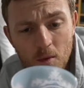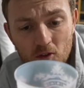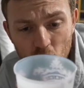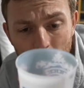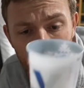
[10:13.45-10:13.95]

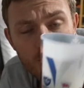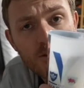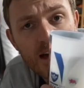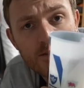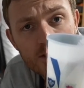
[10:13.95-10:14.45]
with tropical
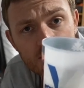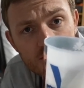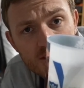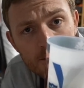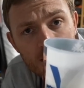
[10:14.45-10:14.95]
flavours,
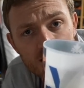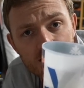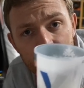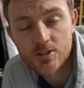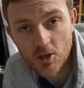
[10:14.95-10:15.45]
some may
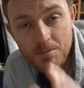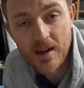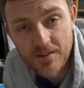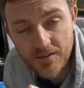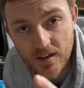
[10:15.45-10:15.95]
say. So
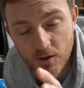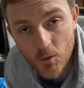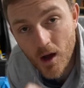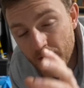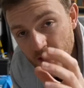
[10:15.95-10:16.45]
Beer
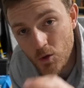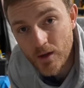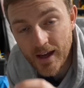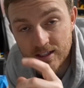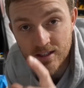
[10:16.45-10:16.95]
52 are the
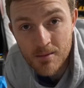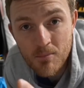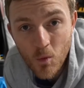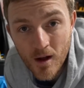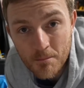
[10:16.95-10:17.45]
UK's
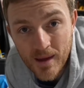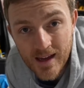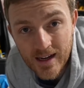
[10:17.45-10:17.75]
#1 beer